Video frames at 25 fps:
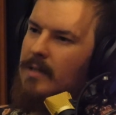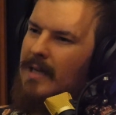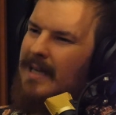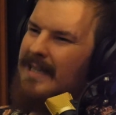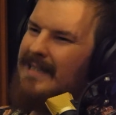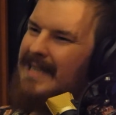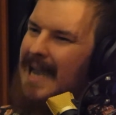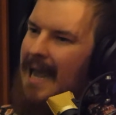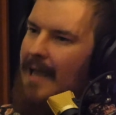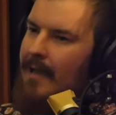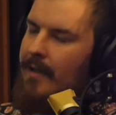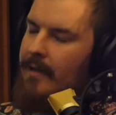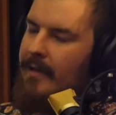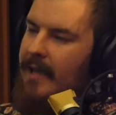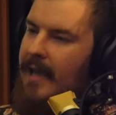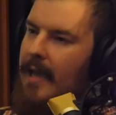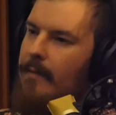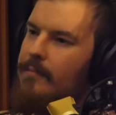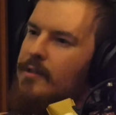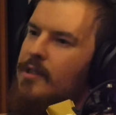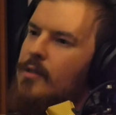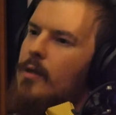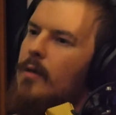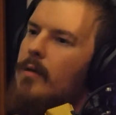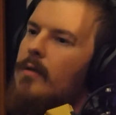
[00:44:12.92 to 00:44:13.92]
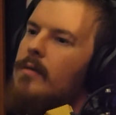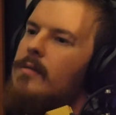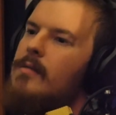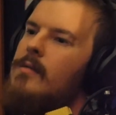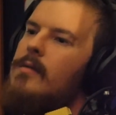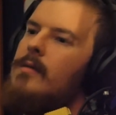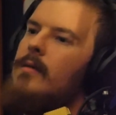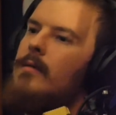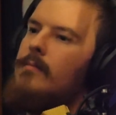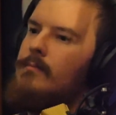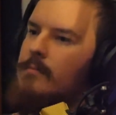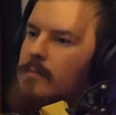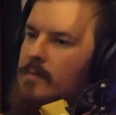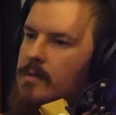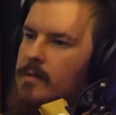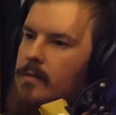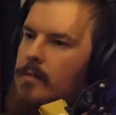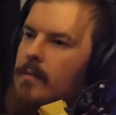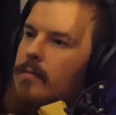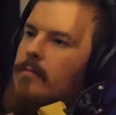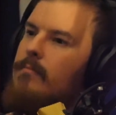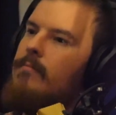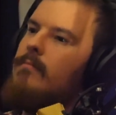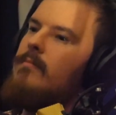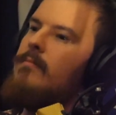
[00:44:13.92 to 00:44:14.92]
Like a talent camp. She's gone on
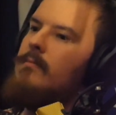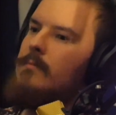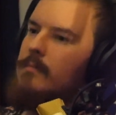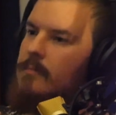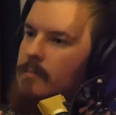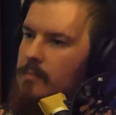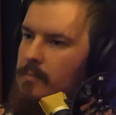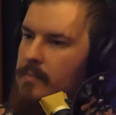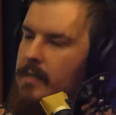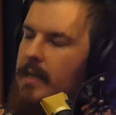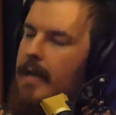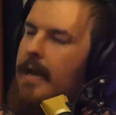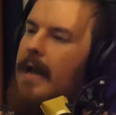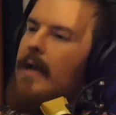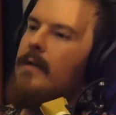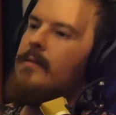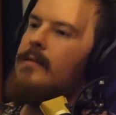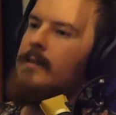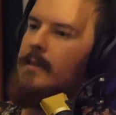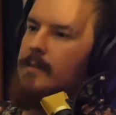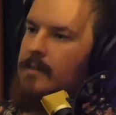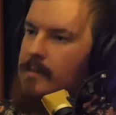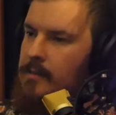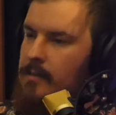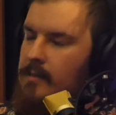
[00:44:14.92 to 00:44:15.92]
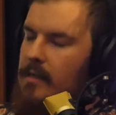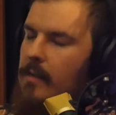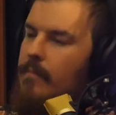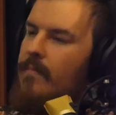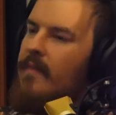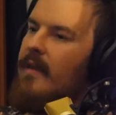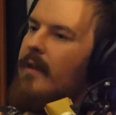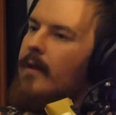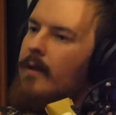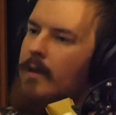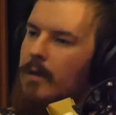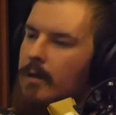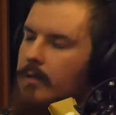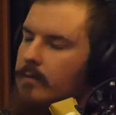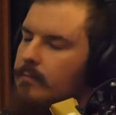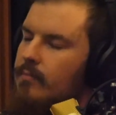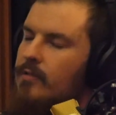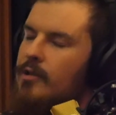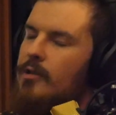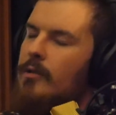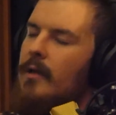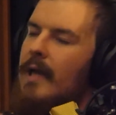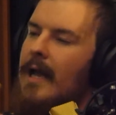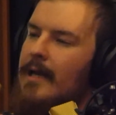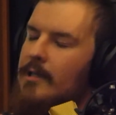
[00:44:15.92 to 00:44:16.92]
to get access to something. And I
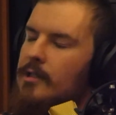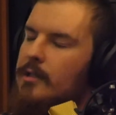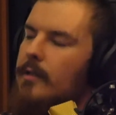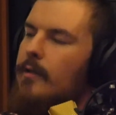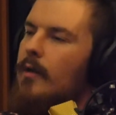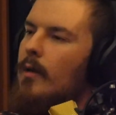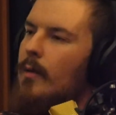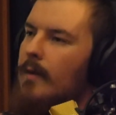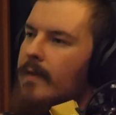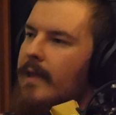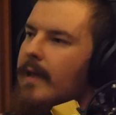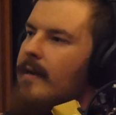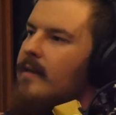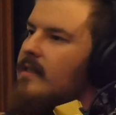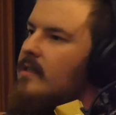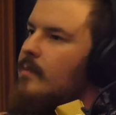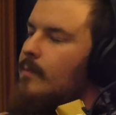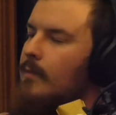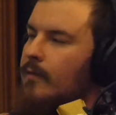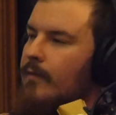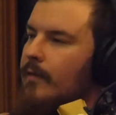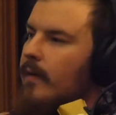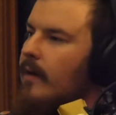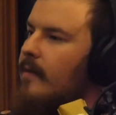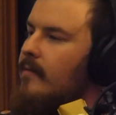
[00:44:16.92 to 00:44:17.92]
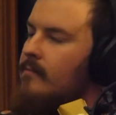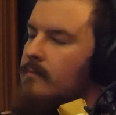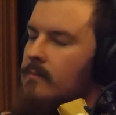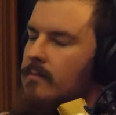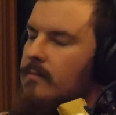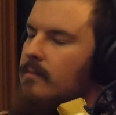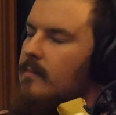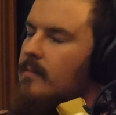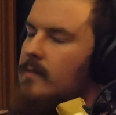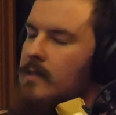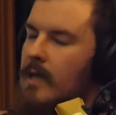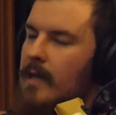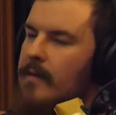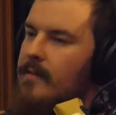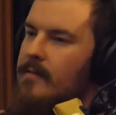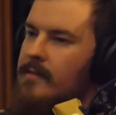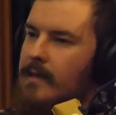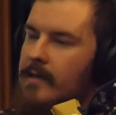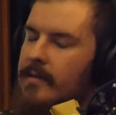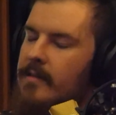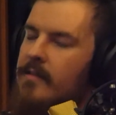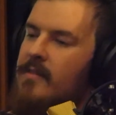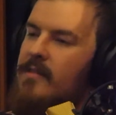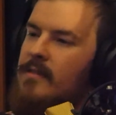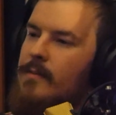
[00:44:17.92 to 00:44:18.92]
should actually know what that is before I start this
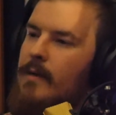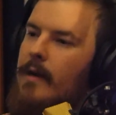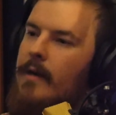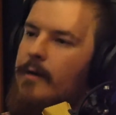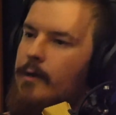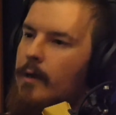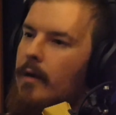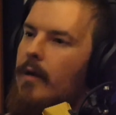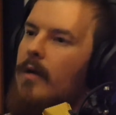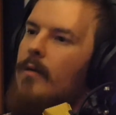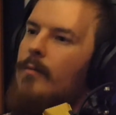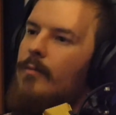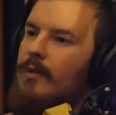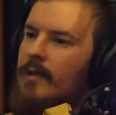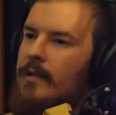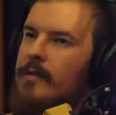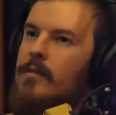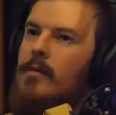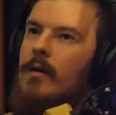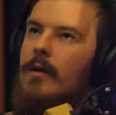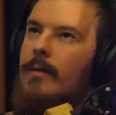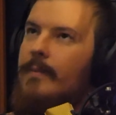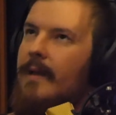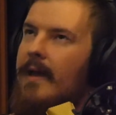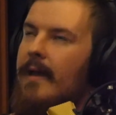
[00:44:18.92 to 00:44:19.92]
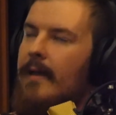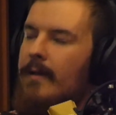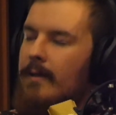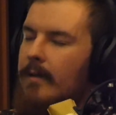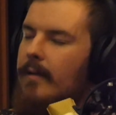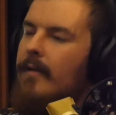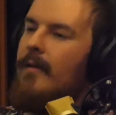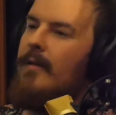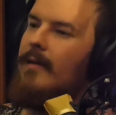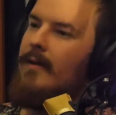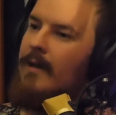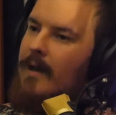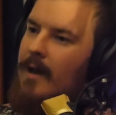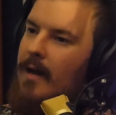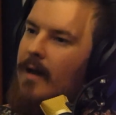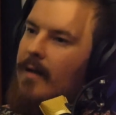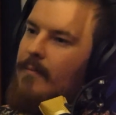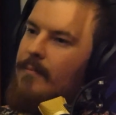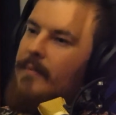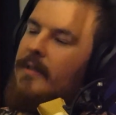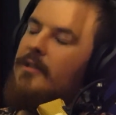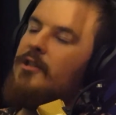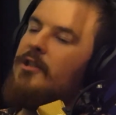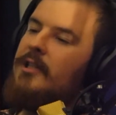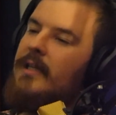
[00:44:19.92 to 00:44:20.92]
sentence. And I don't. I'm really sorry, Beck.
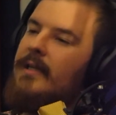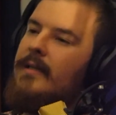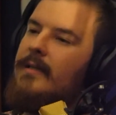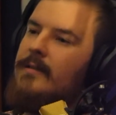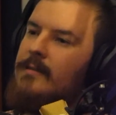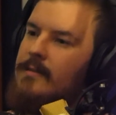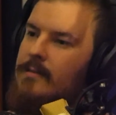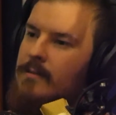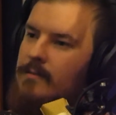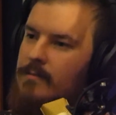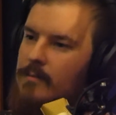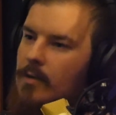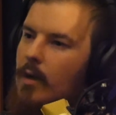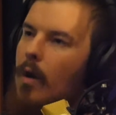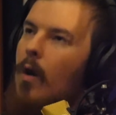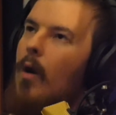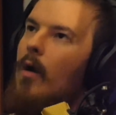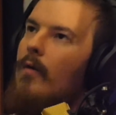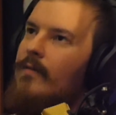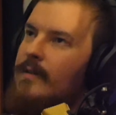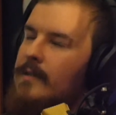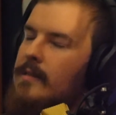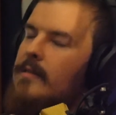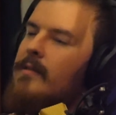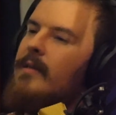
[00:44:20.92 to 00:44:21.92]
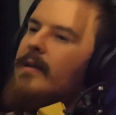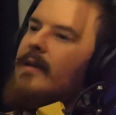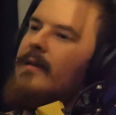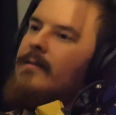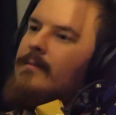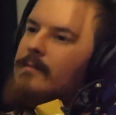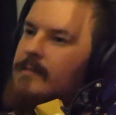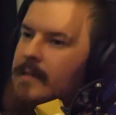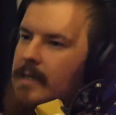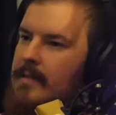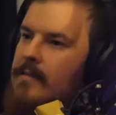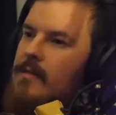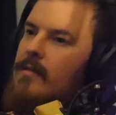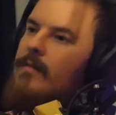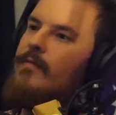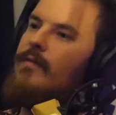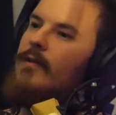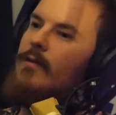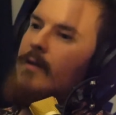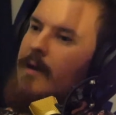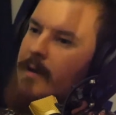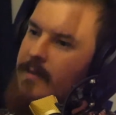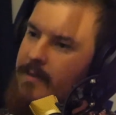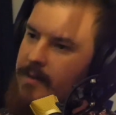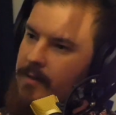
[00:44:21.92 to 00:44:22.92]
But she is obviously destined
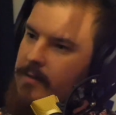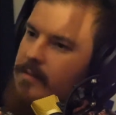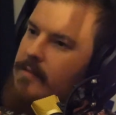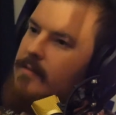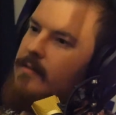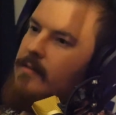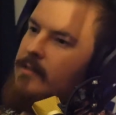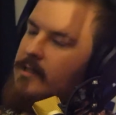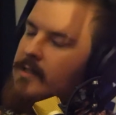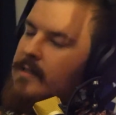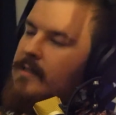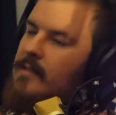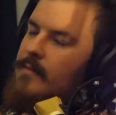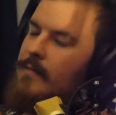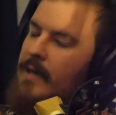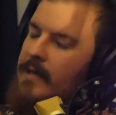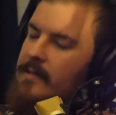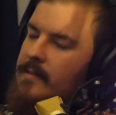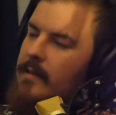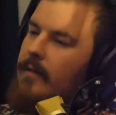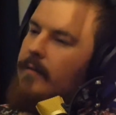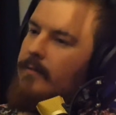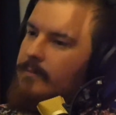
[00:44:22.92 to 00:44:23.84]
for great things. Well, she's amazing.